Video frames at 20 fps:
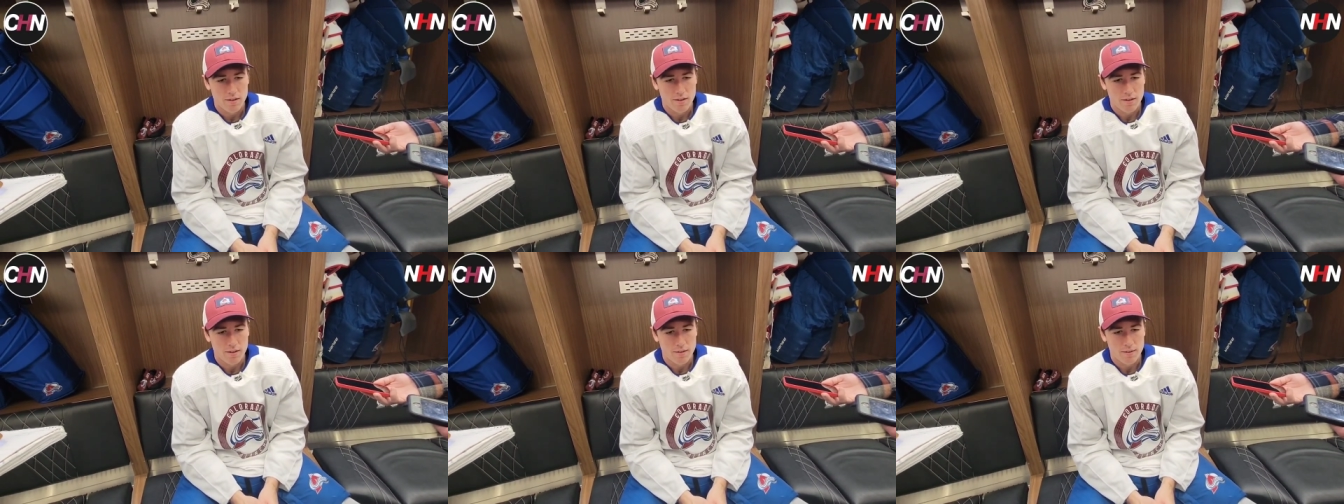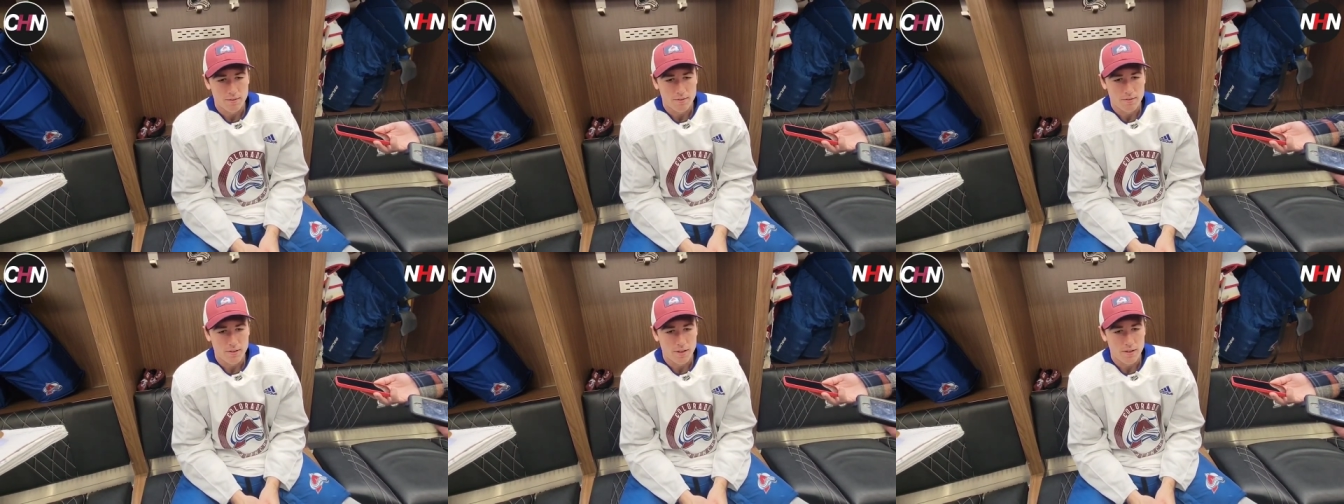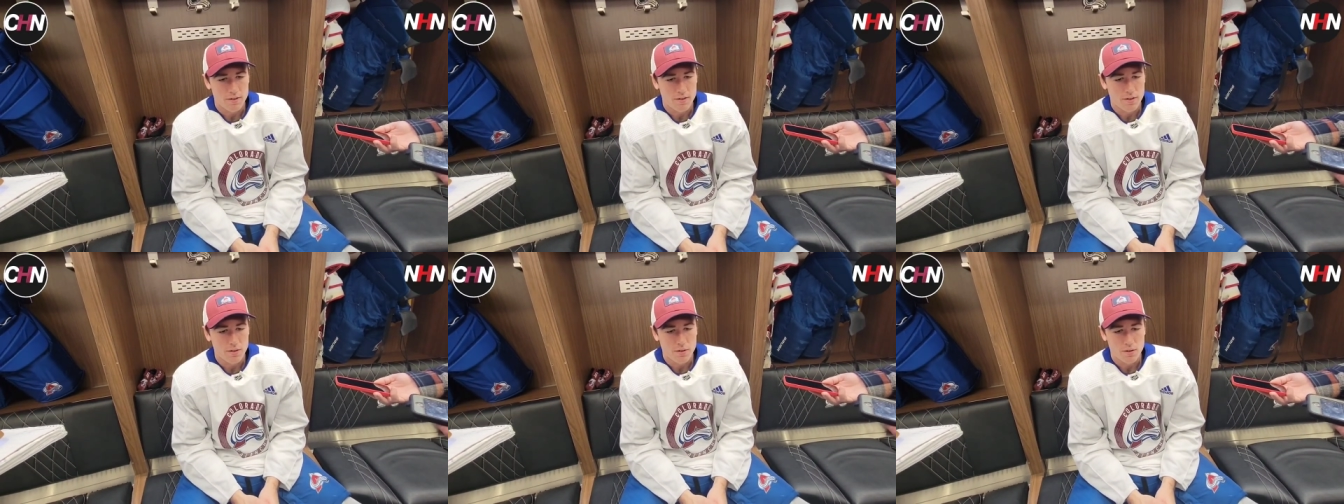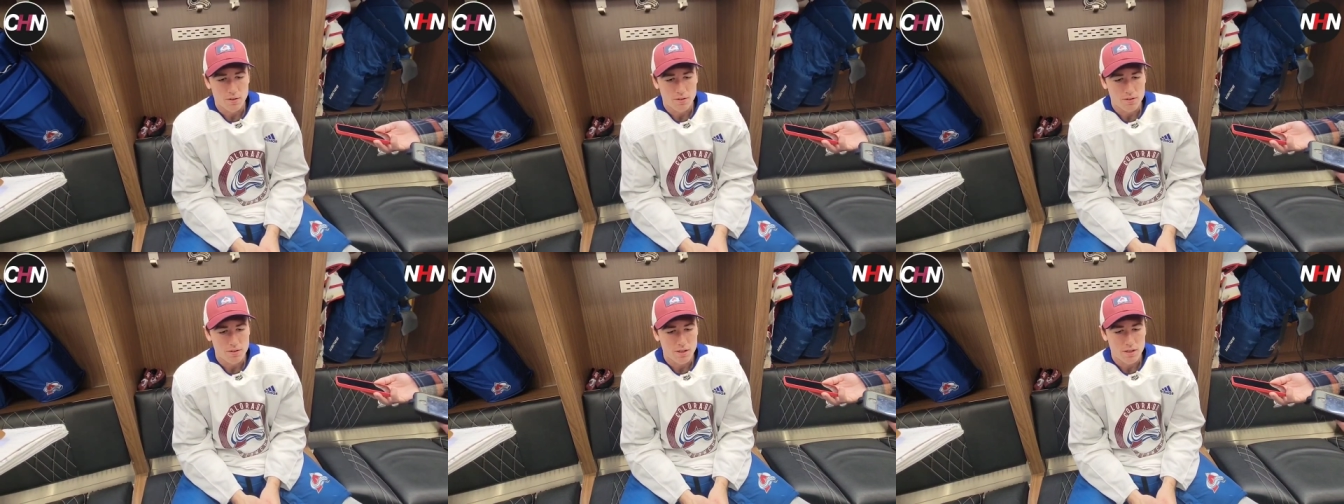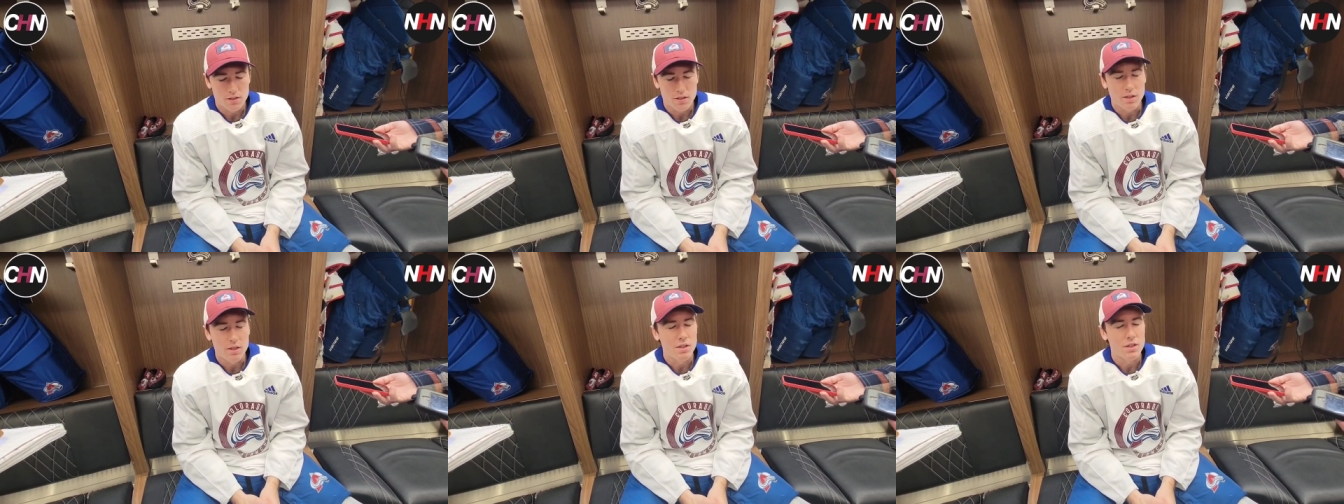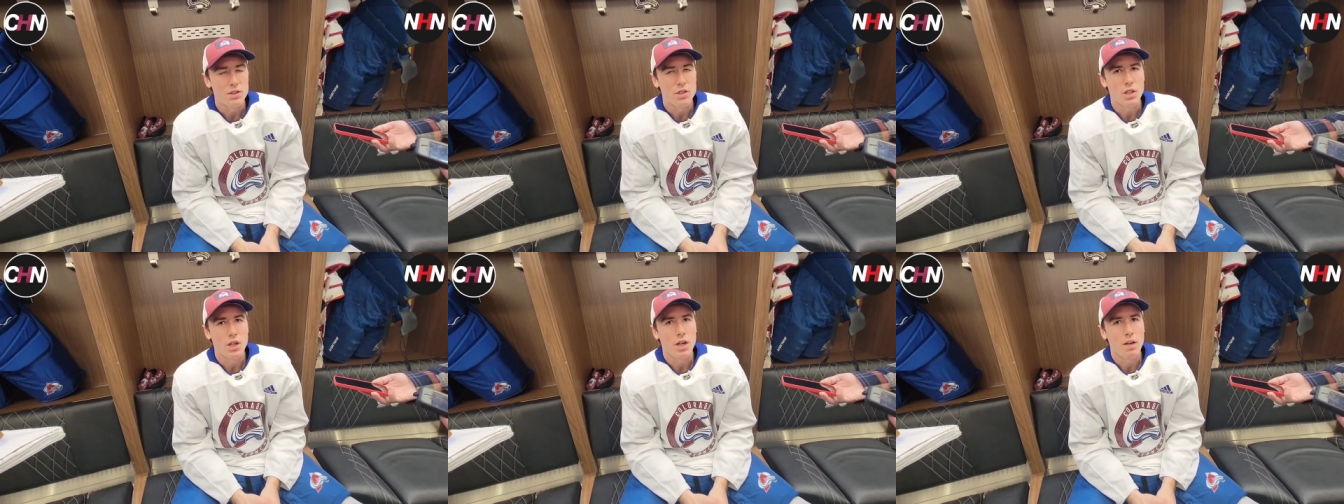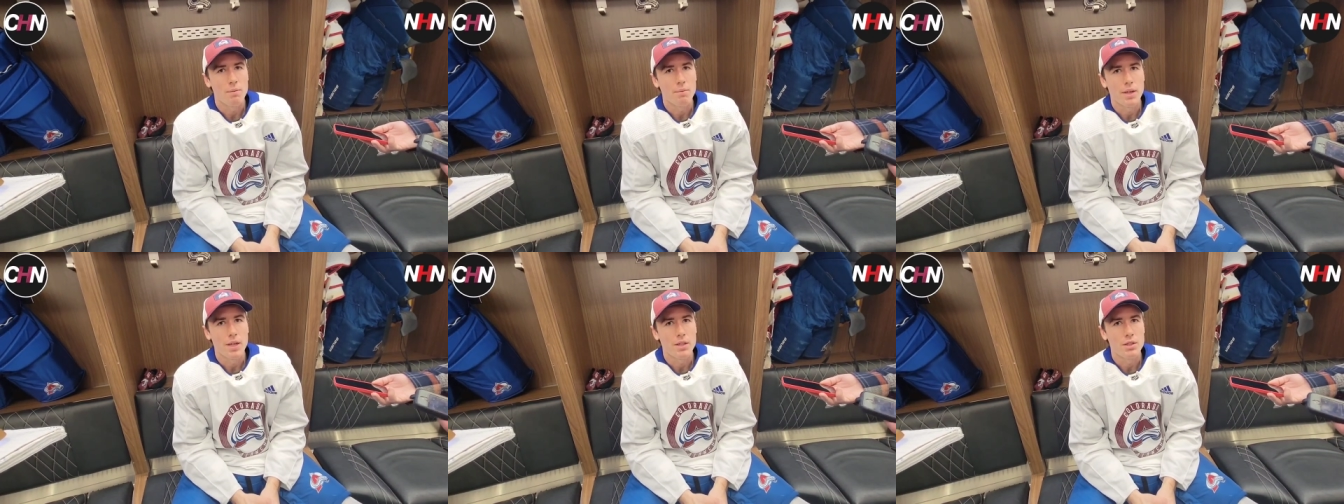um, they do such a good
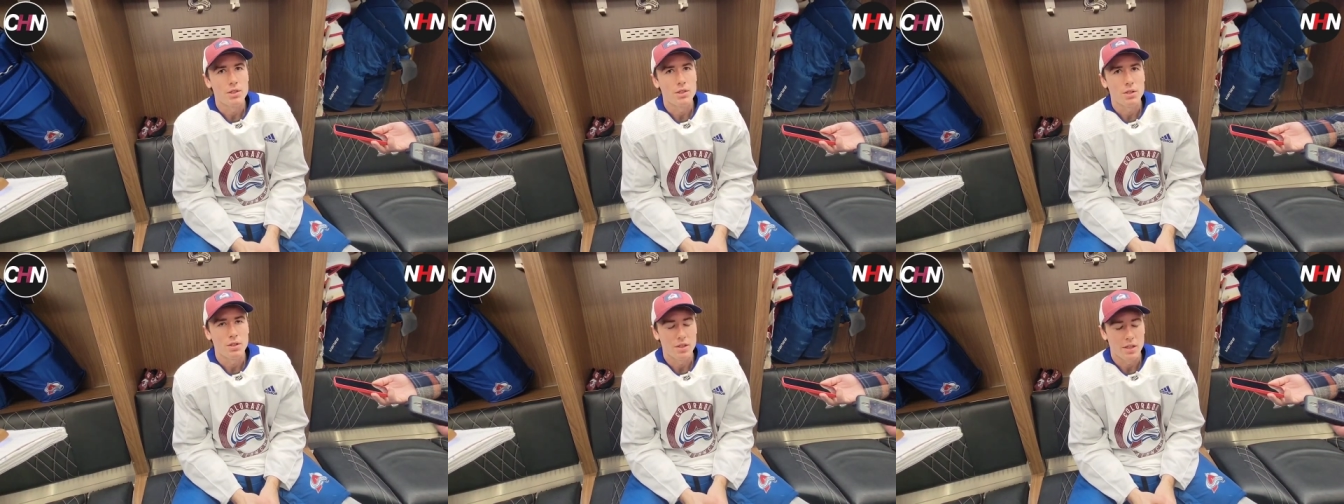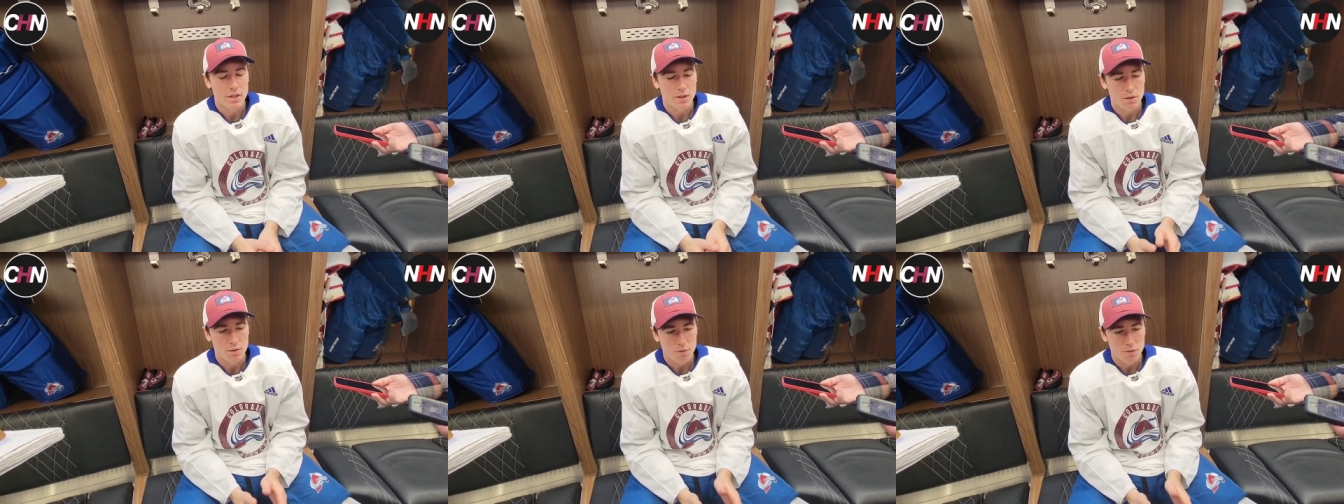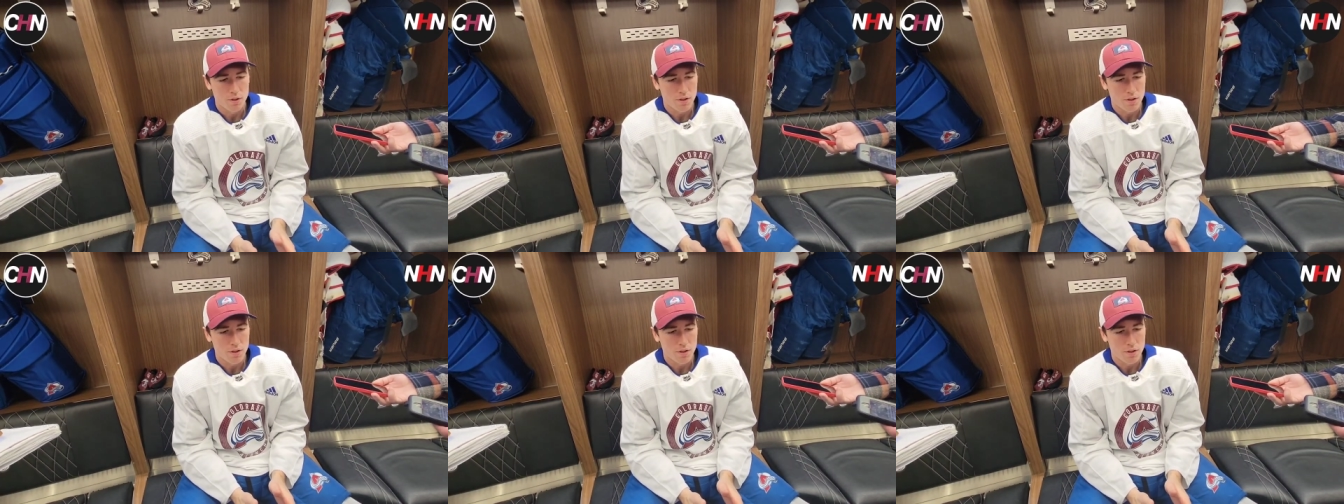job making sure that you're